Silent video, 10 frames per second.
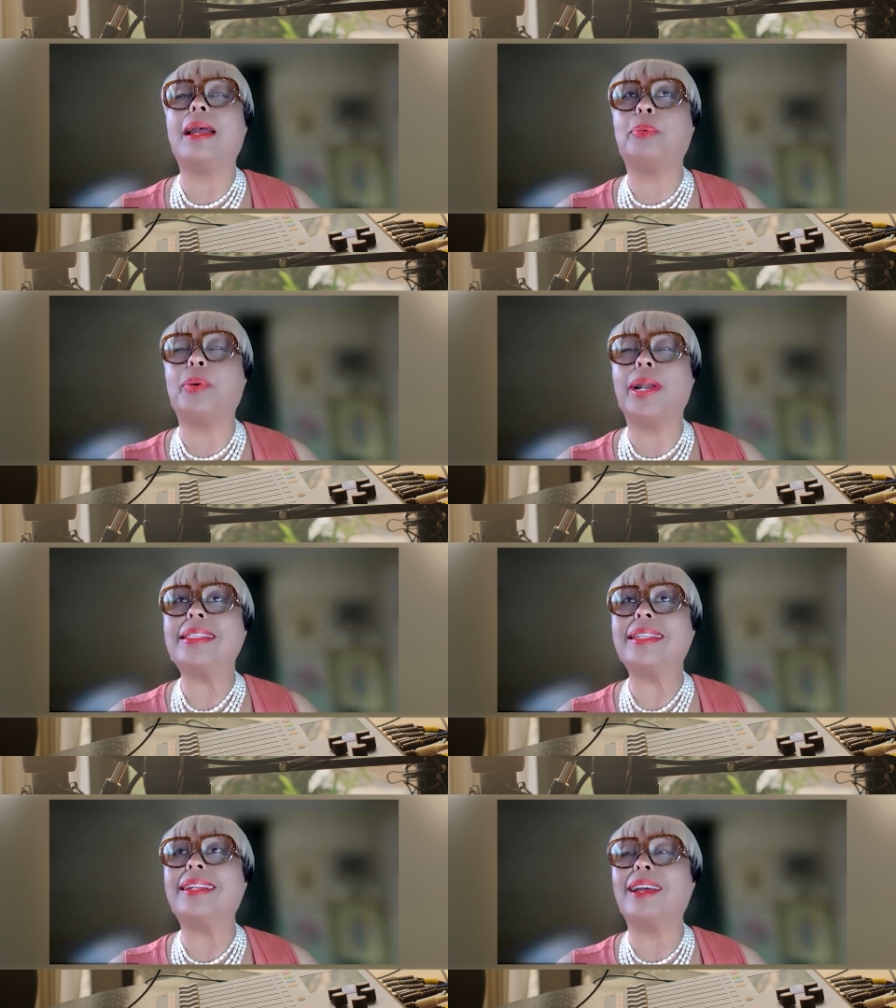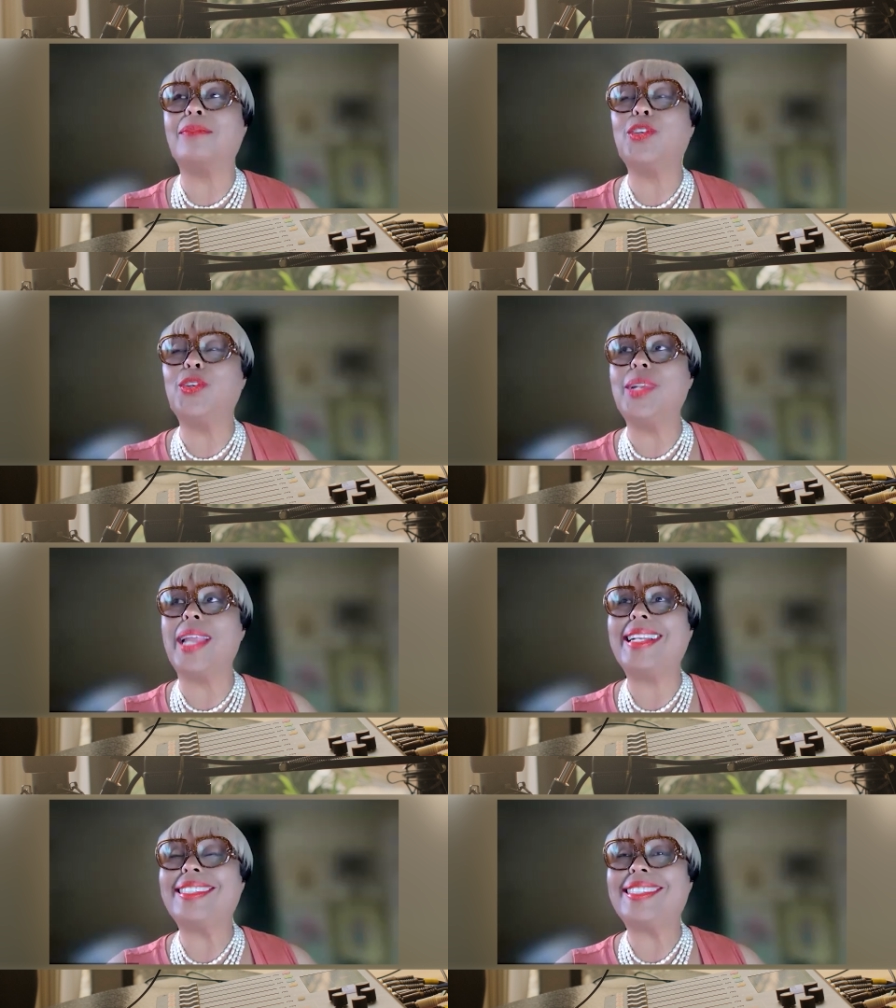by a president of
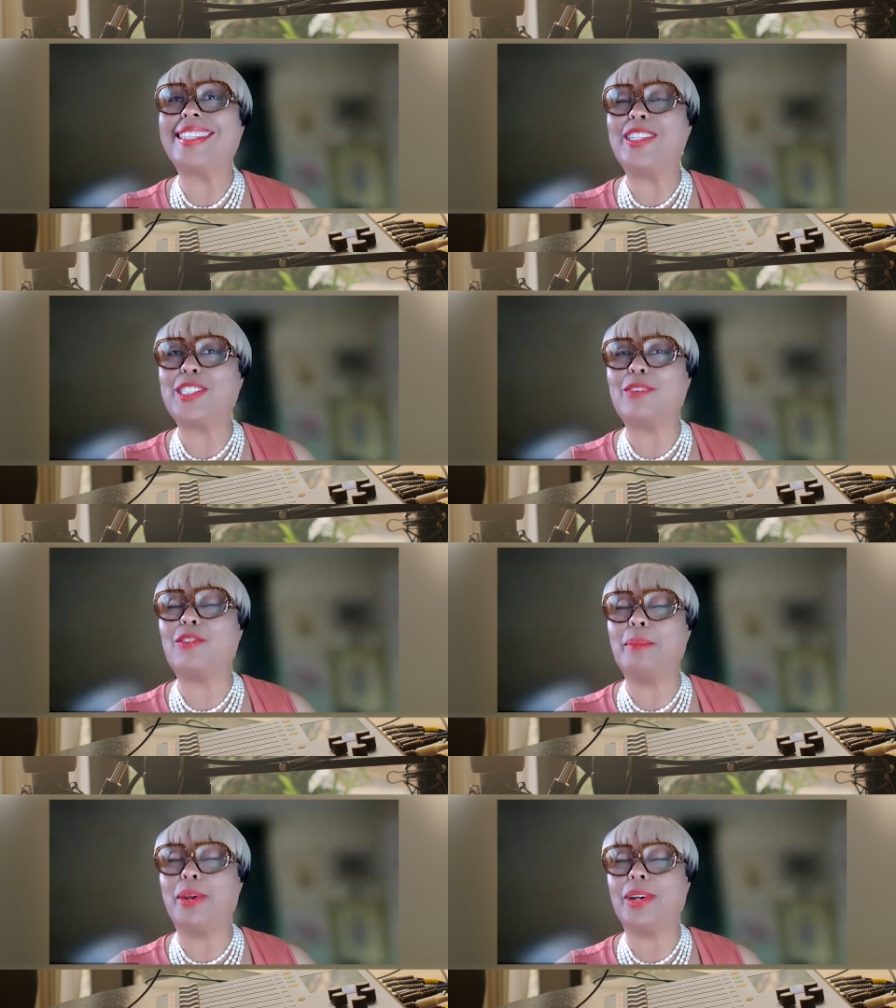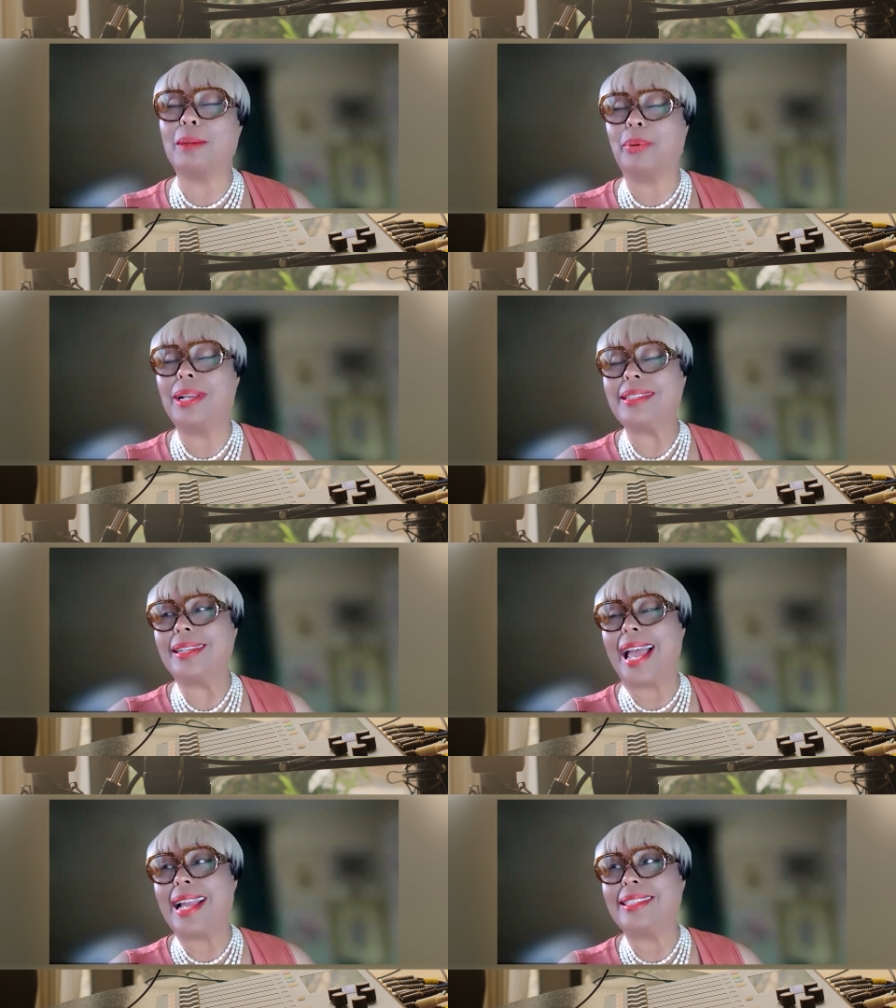the United States of America,
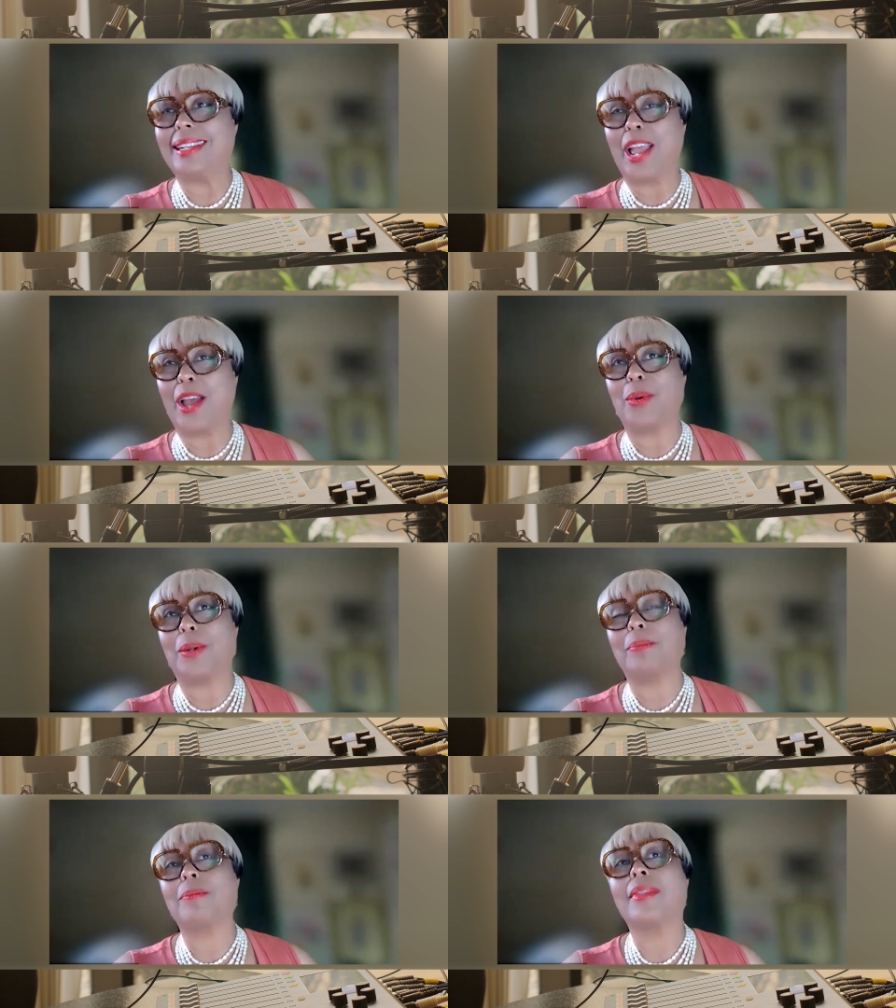President Eisenhower.